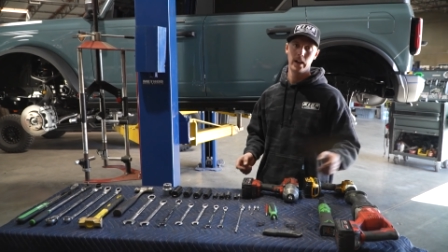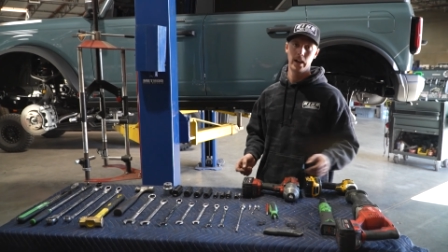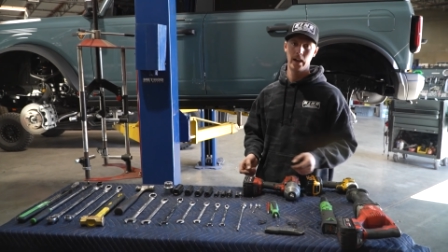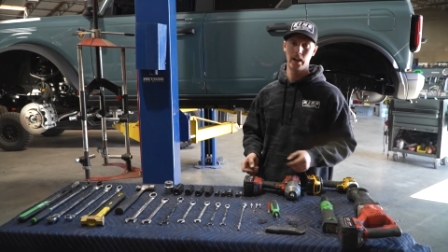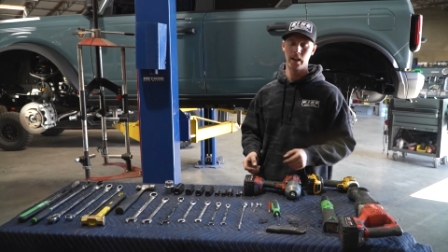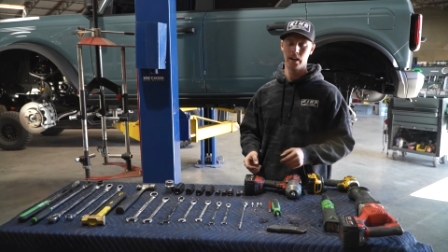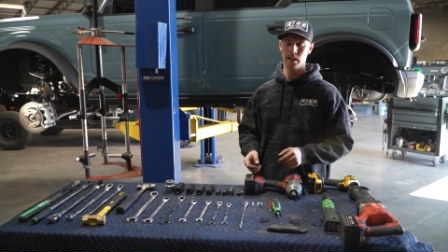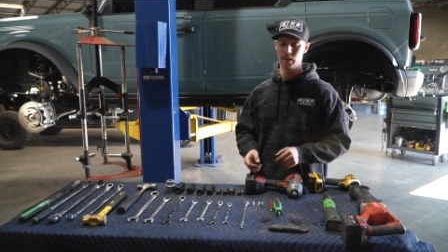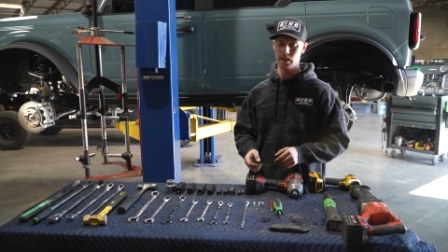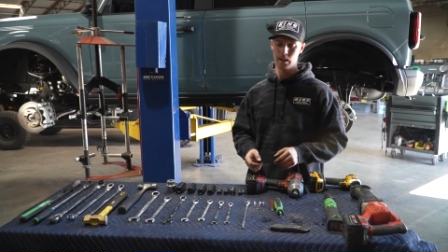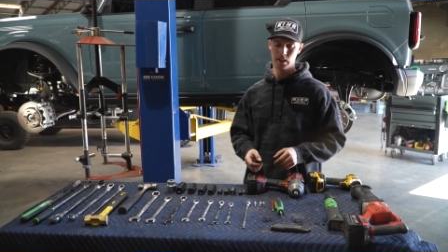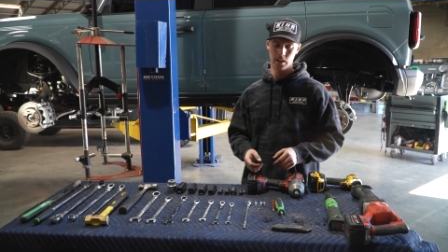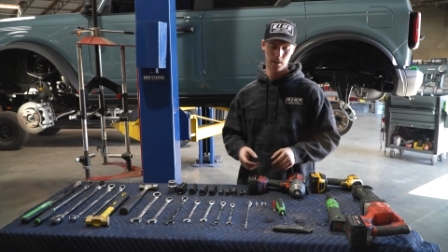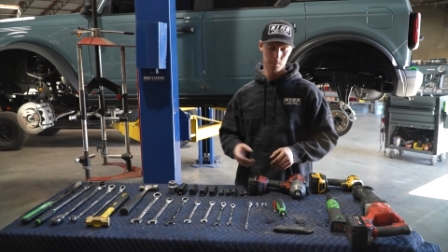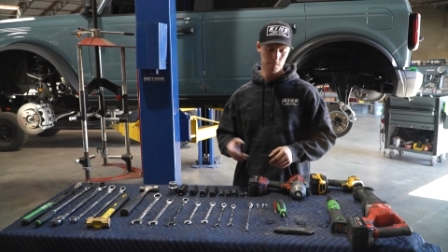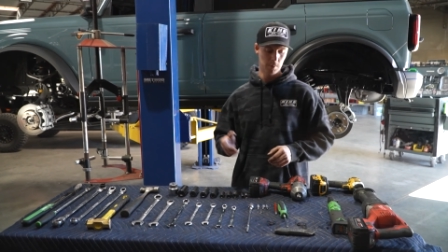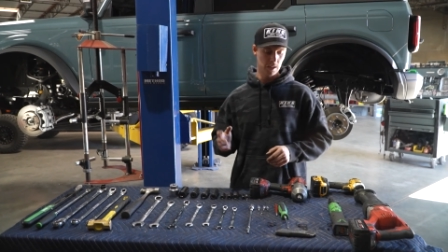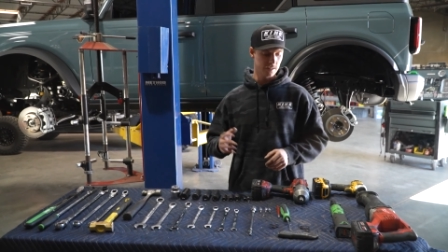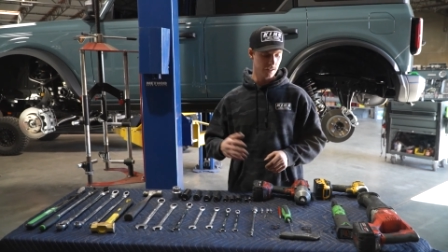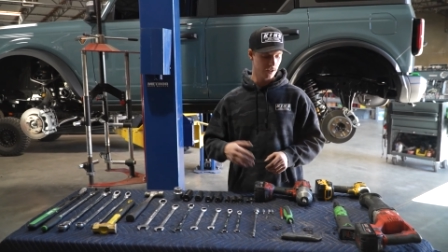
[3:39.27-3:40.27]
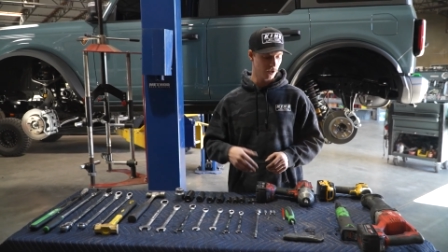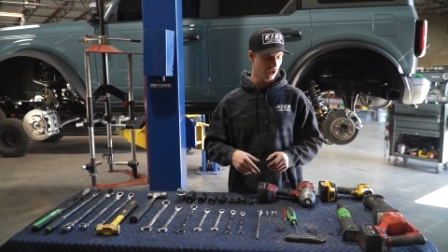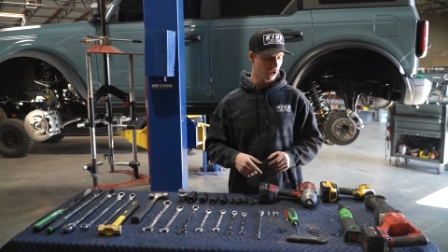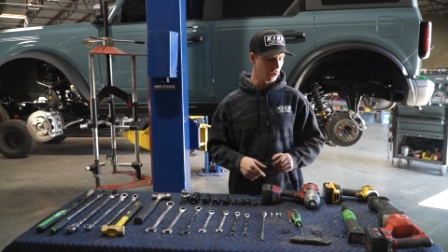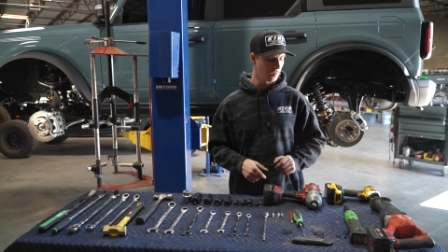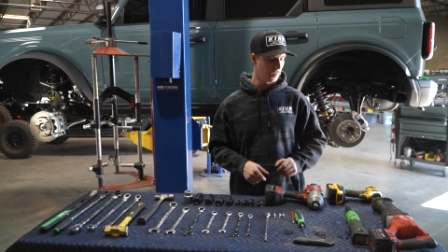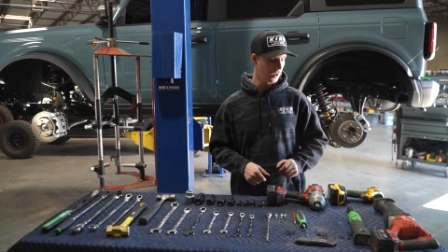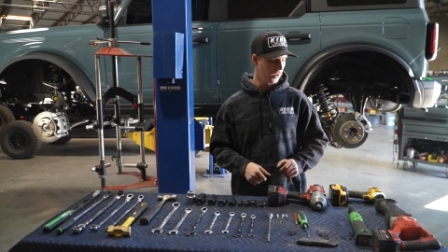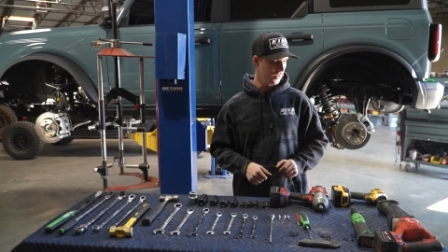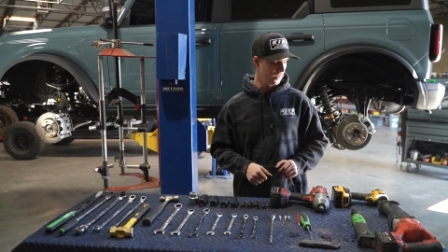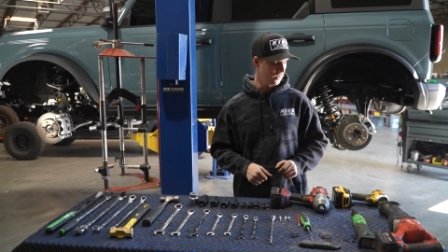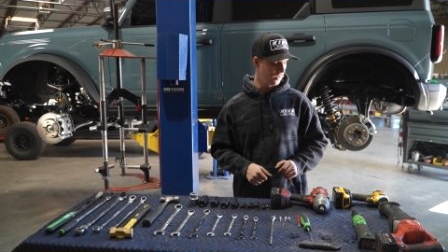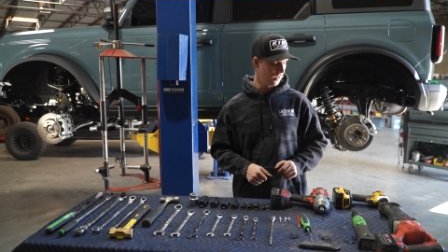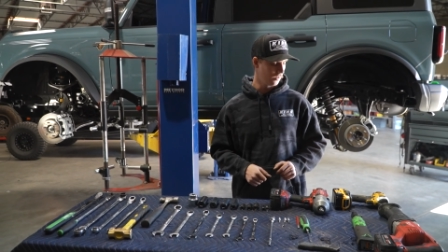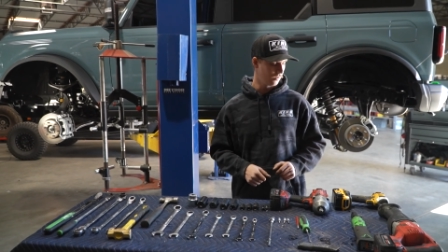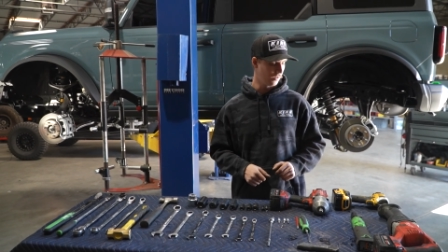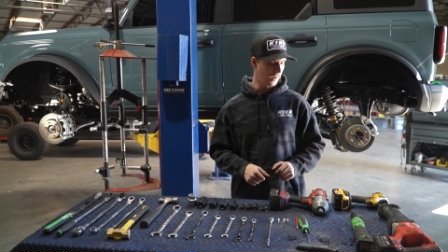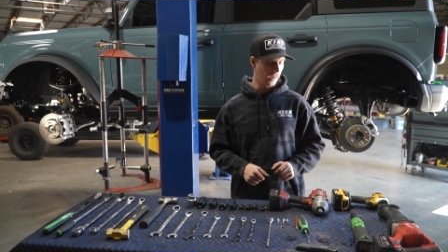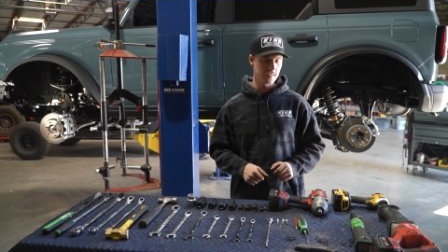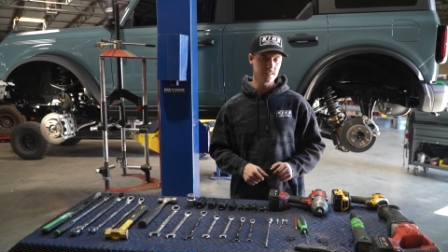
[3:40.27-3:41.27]
and it makes it super easy
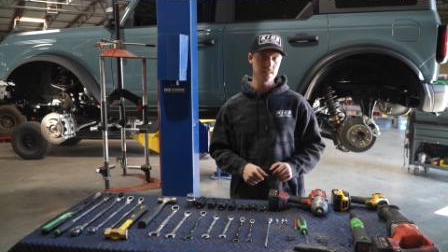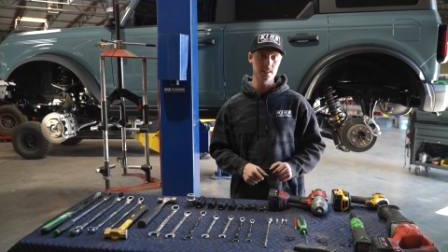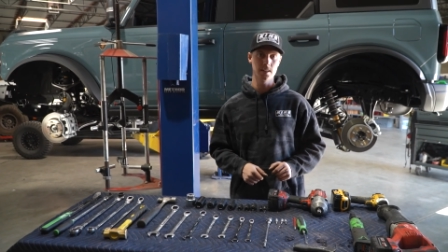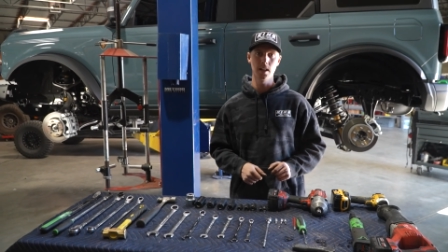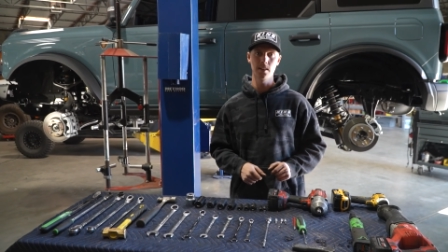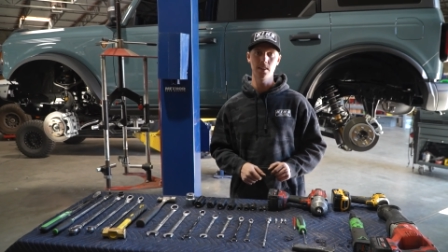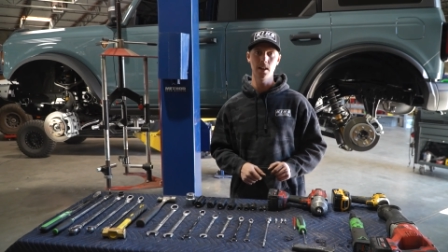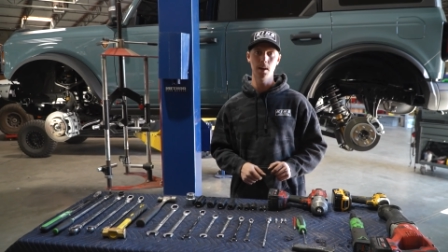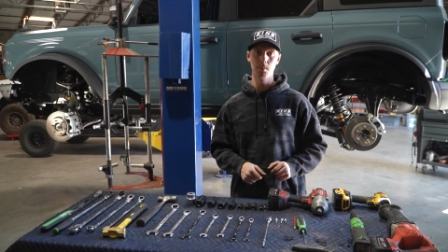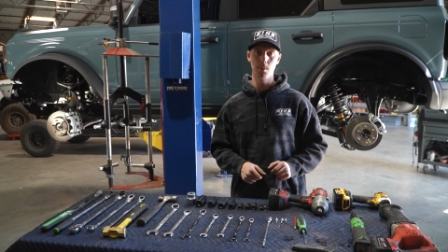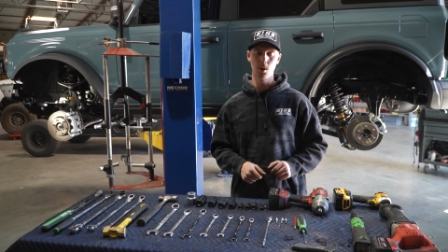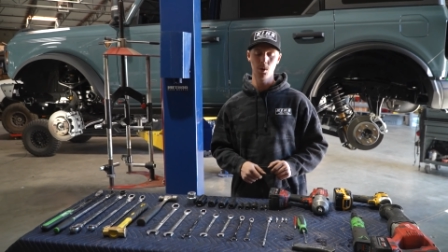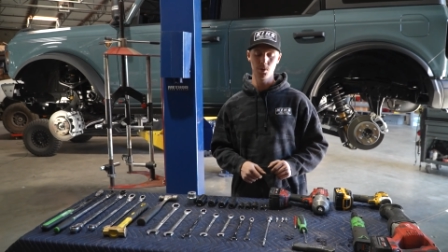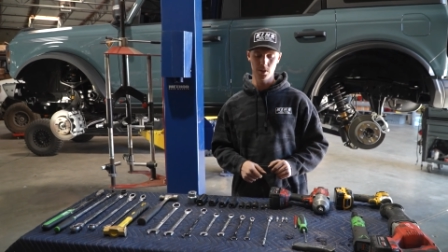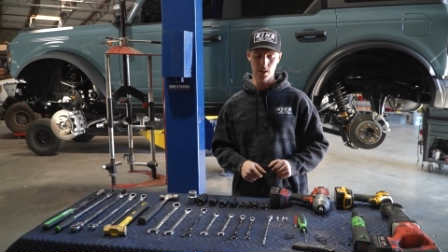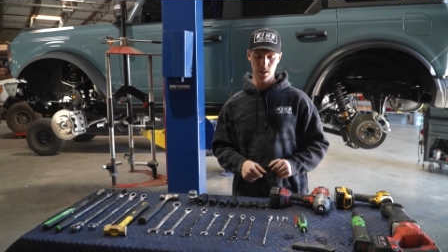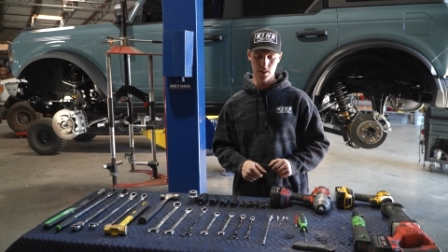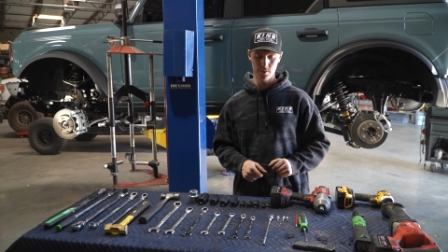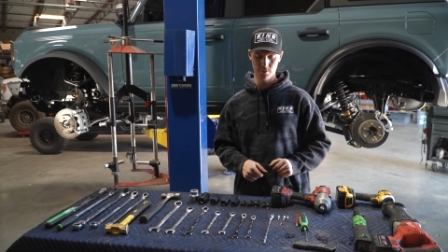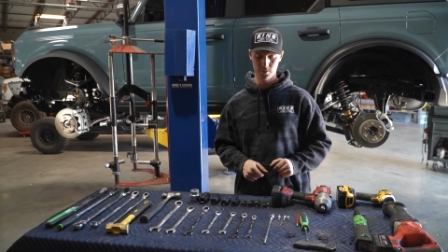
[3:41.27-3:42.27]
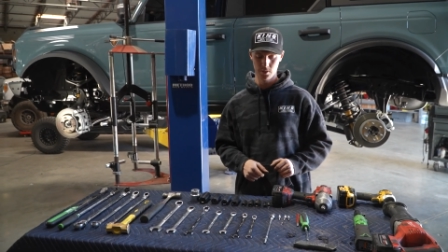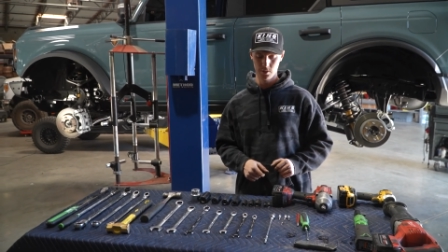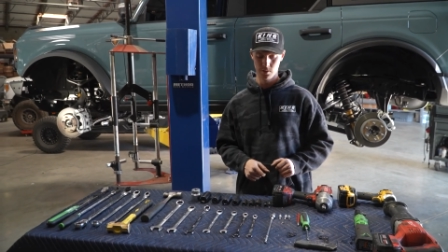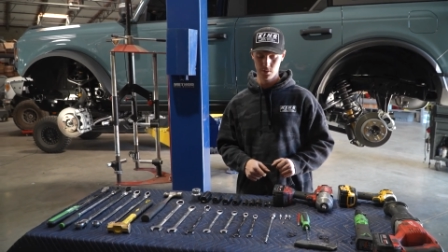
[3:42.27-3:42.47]
and fast to cut that bolt off.